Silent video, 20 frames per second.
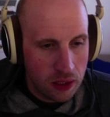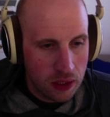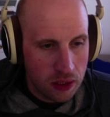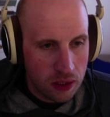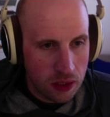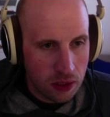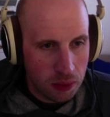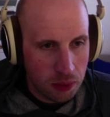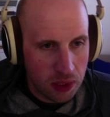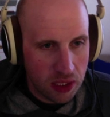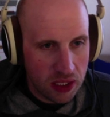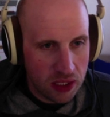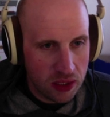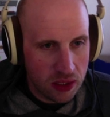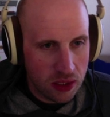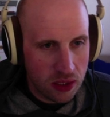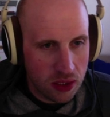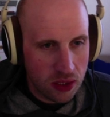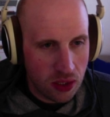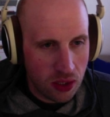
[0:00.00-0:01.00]
So I'm going to
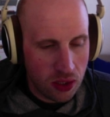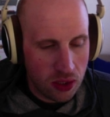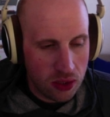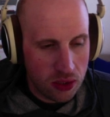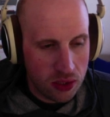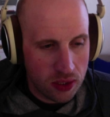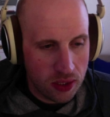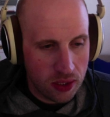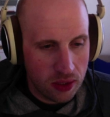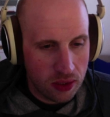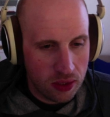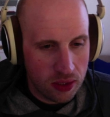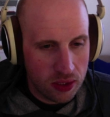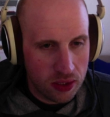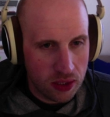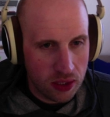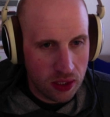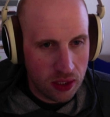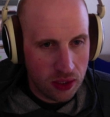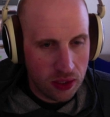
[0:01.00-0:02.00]
install Sucuri
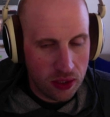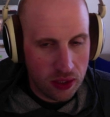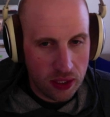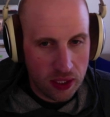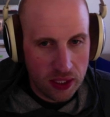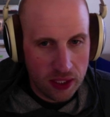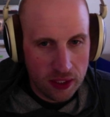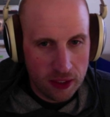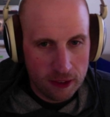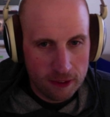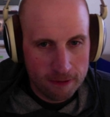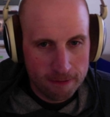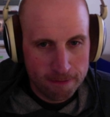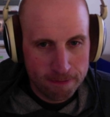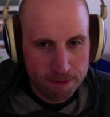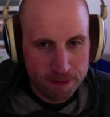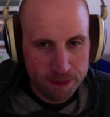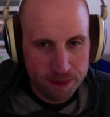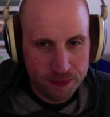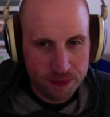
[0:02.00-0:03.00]
Security.
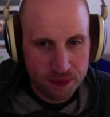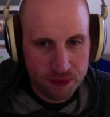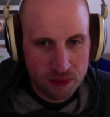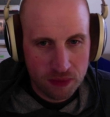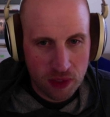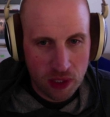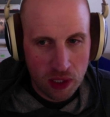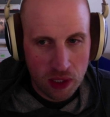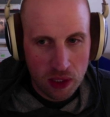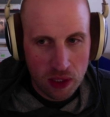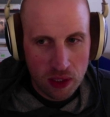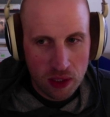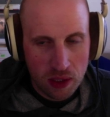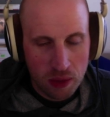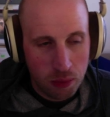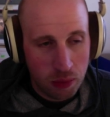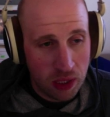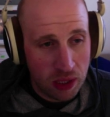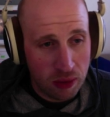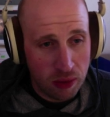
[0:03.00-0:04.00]

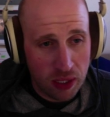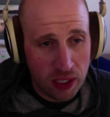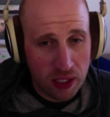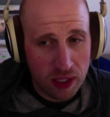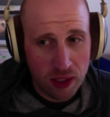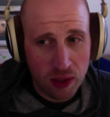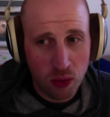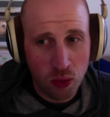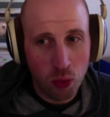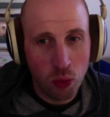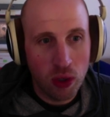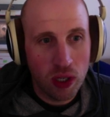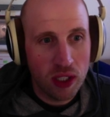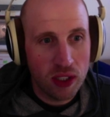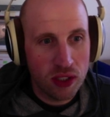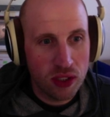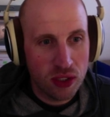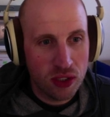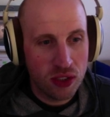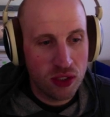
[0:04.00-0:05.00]
By the way, what
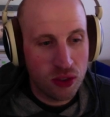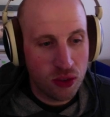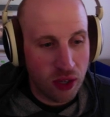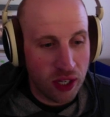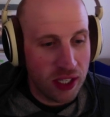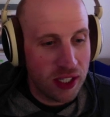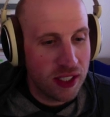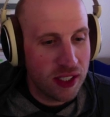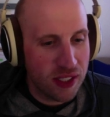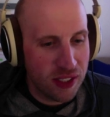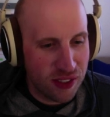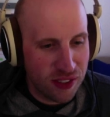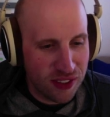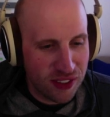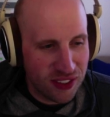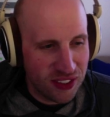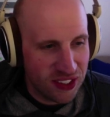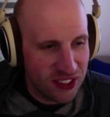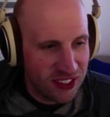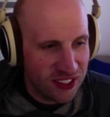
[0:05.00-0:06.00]
a strange and
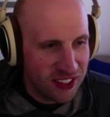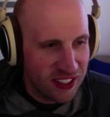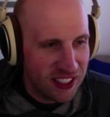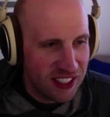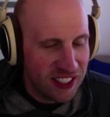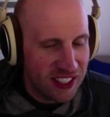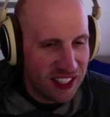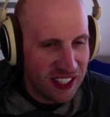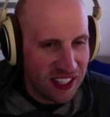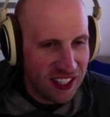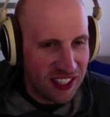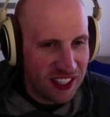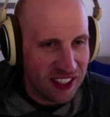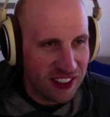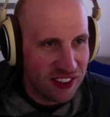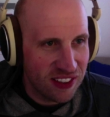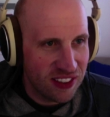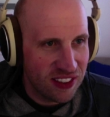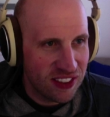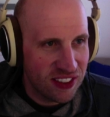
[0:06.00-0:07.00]

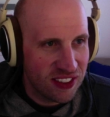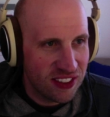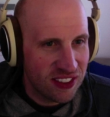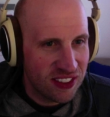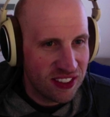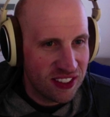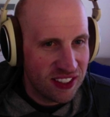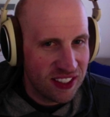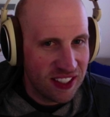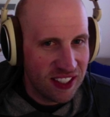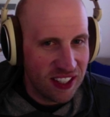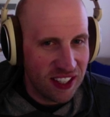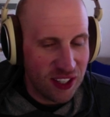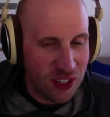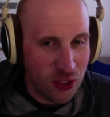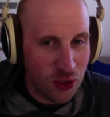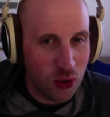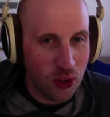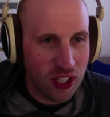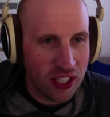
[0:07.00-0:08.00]
uh,
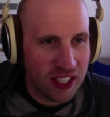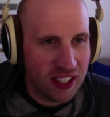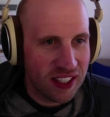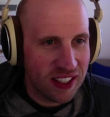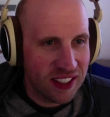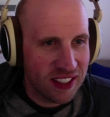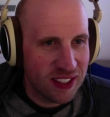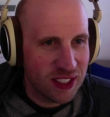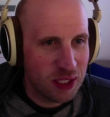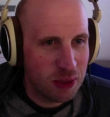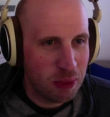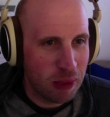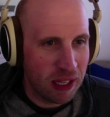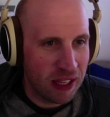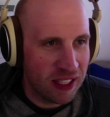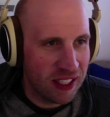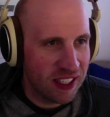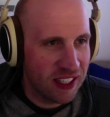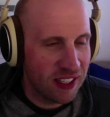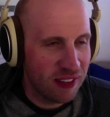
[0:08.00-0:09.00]
annoying
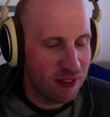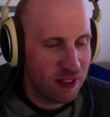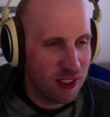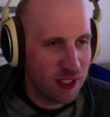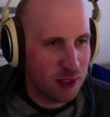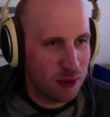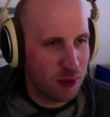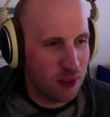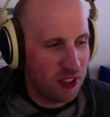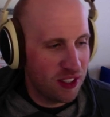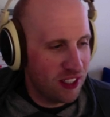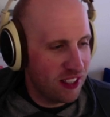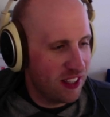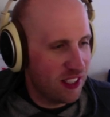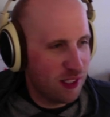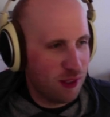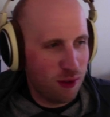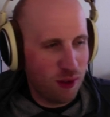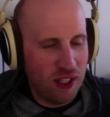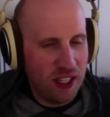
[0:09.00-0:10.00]
spelling of this word.
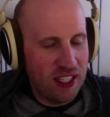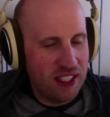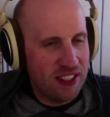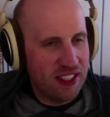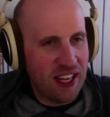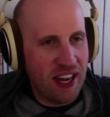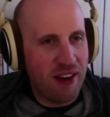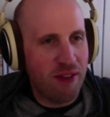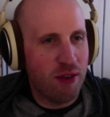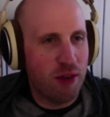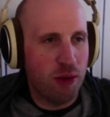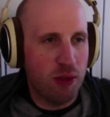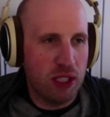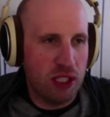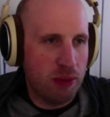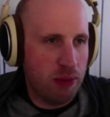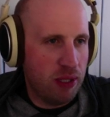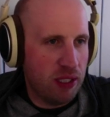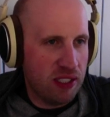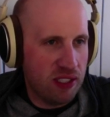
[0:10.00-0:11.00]
This word has everyone
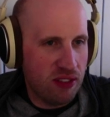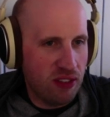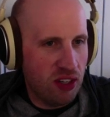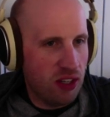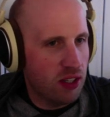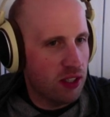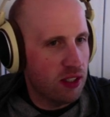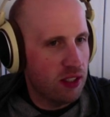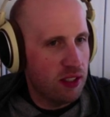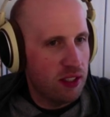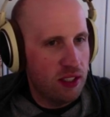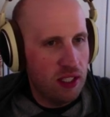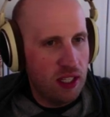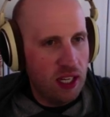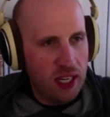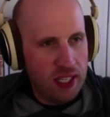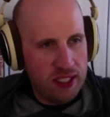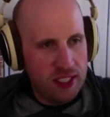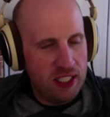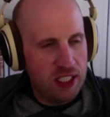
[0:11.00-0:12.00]
spells it wrong.
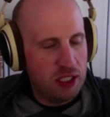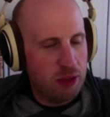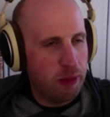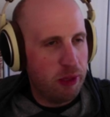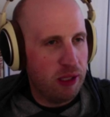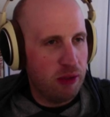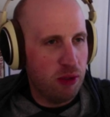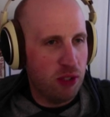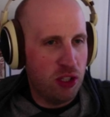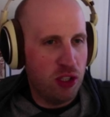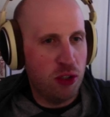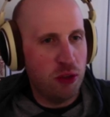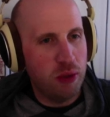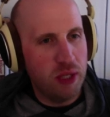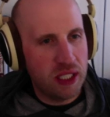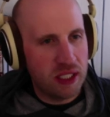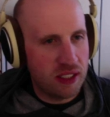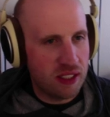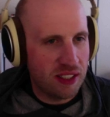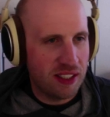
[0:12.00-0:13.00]
I see it spelled with two
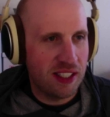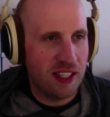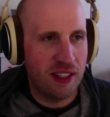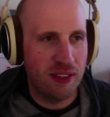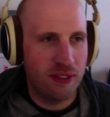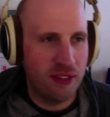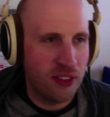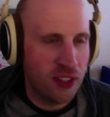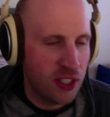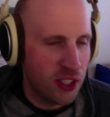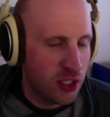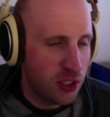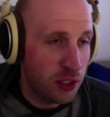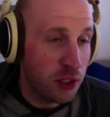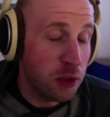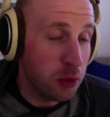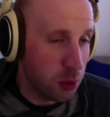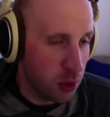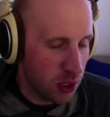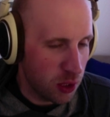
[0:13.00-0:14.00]
e's instead of
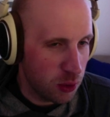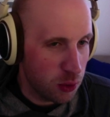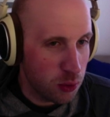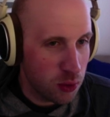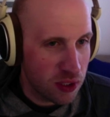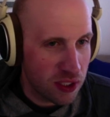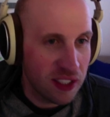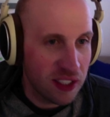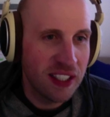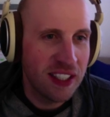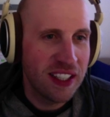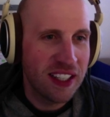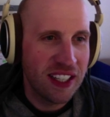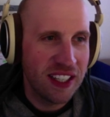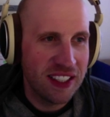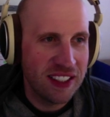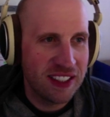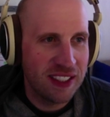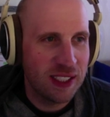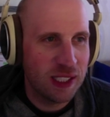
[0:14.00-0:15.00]
two u's.
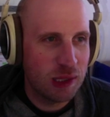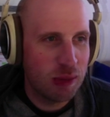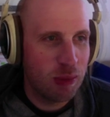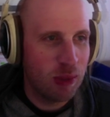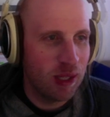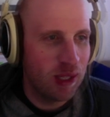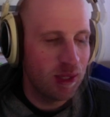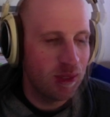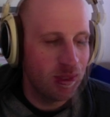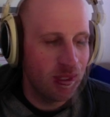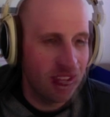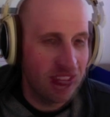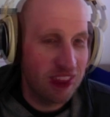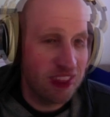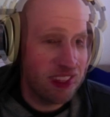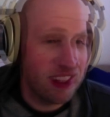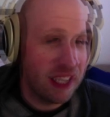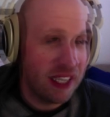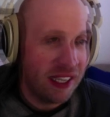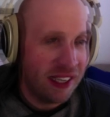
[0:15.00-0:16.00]
I see it spelled with. Uh,
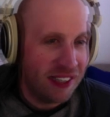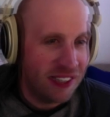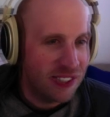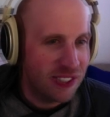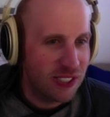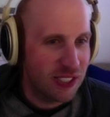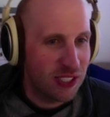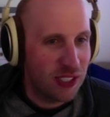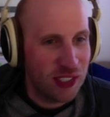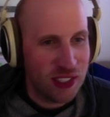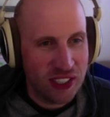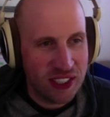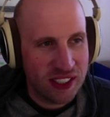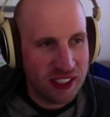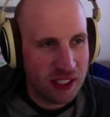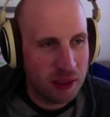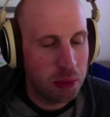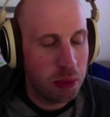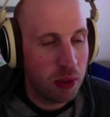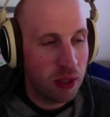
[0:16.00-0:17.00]
but Sucuri is
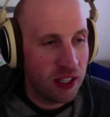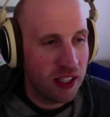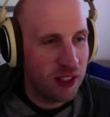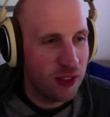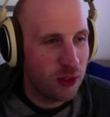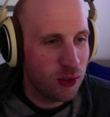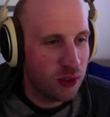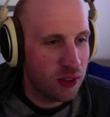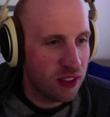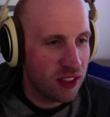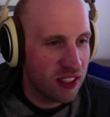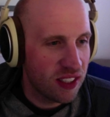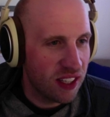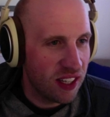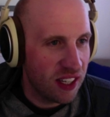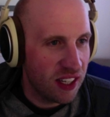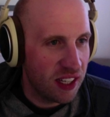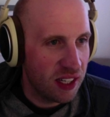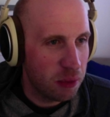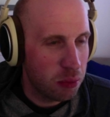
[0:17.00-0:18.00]
a pretty cool,
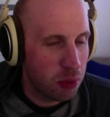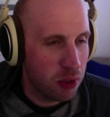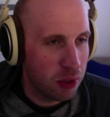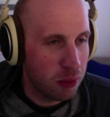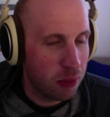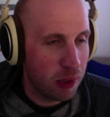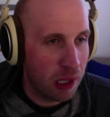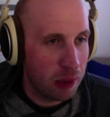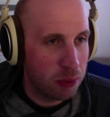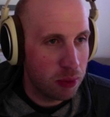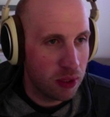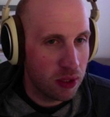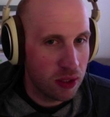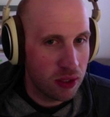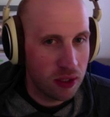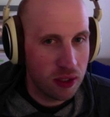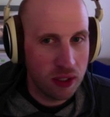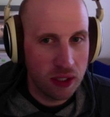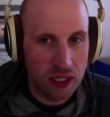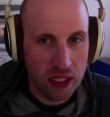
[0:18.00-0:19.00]
uh, pretty
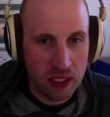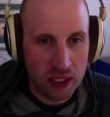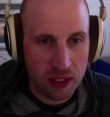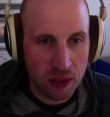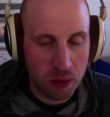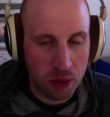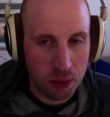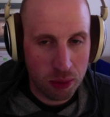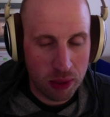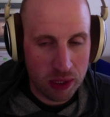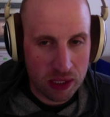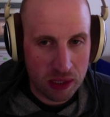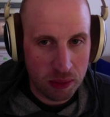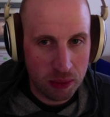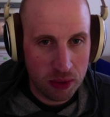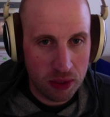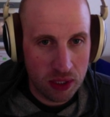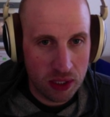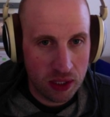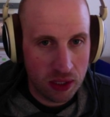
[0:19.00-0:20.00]
popular in the WordPress
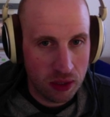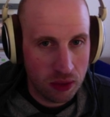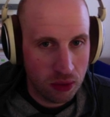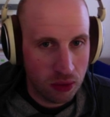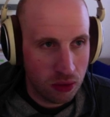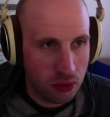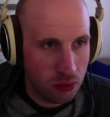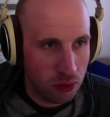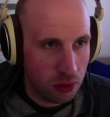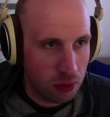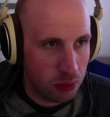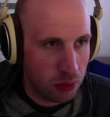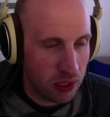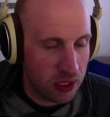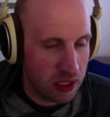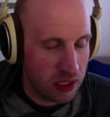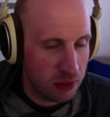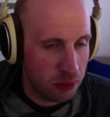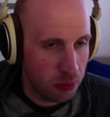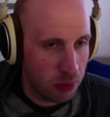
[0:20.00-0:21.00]
community
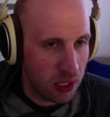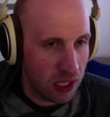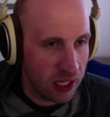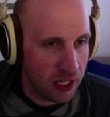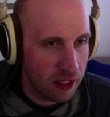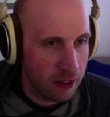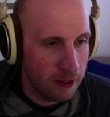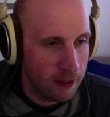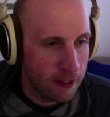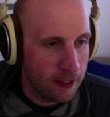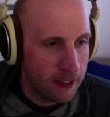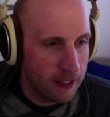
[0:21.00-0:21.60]
WordPress plugin.